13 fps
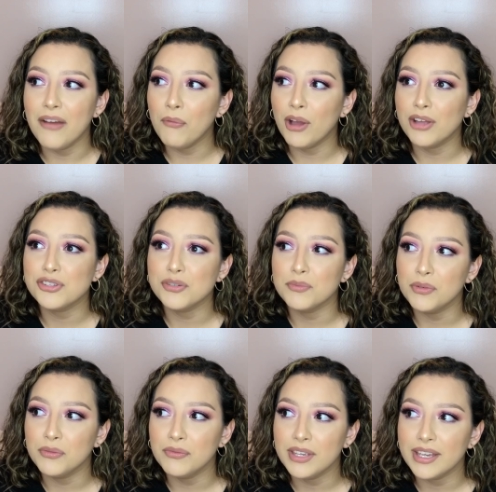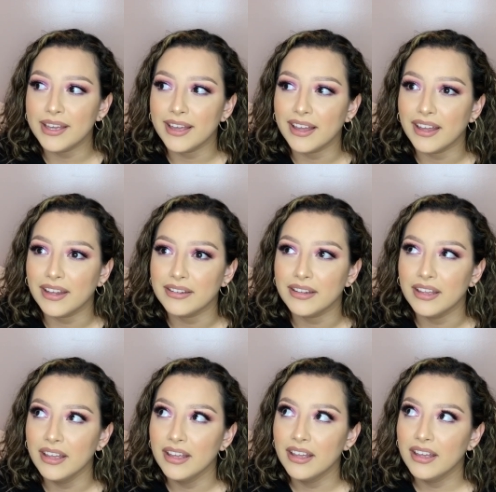watch a movie and
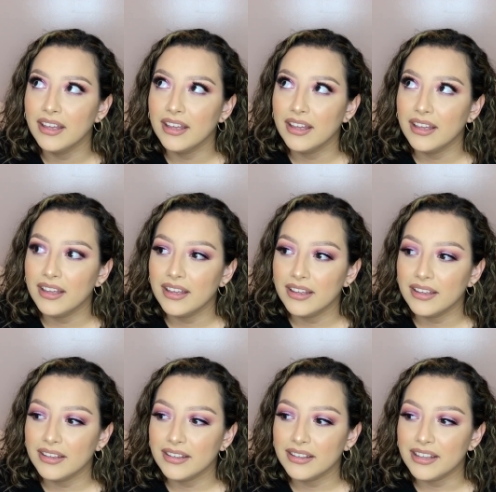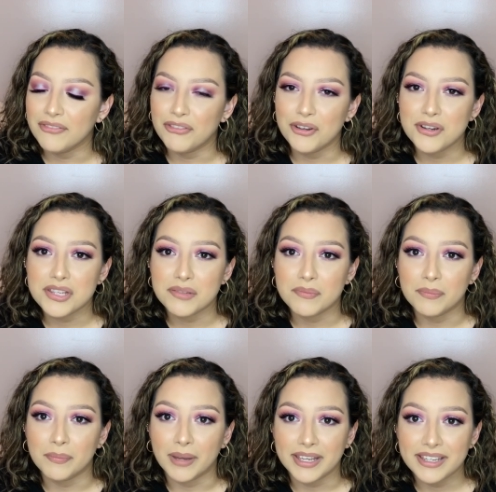if there's
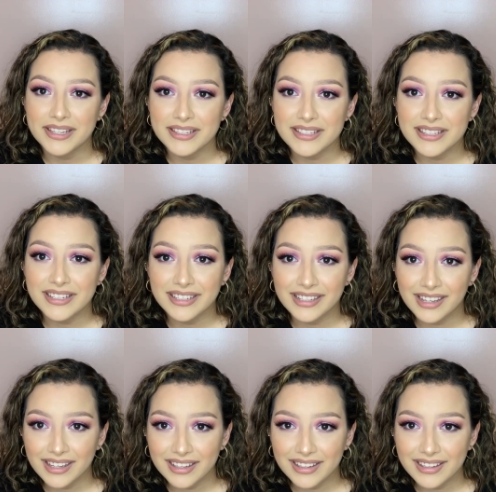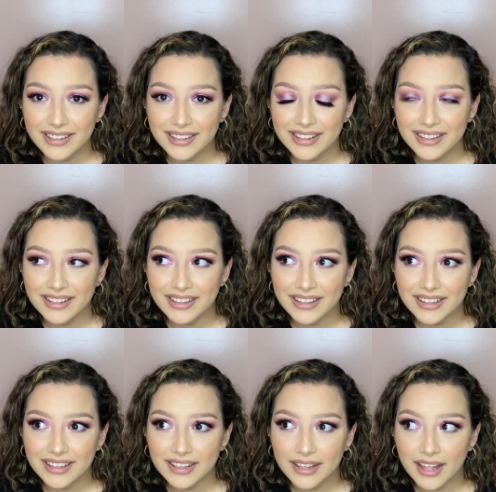mice in it,
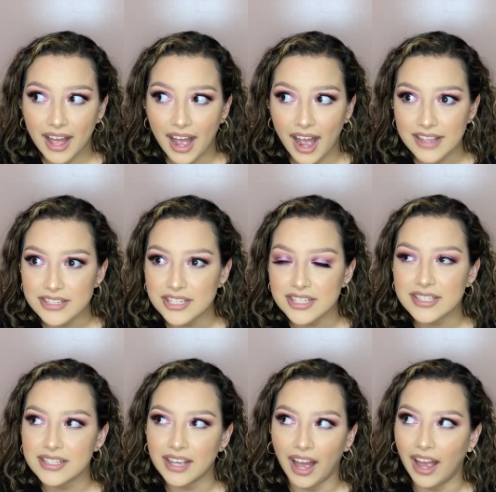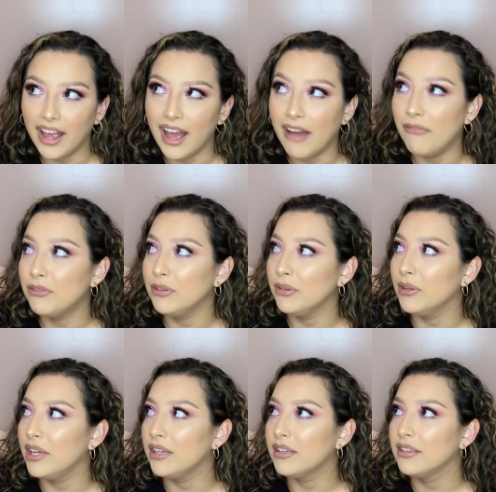I, I just, I have to
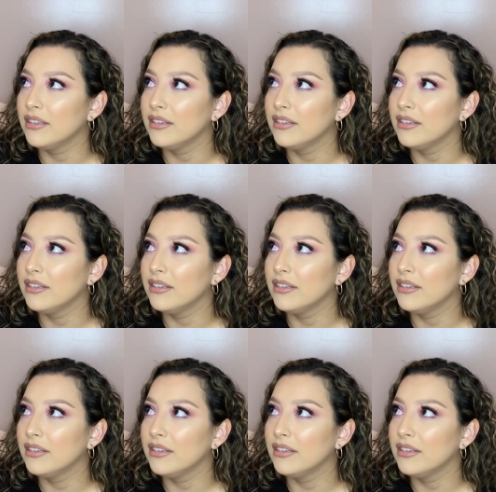like,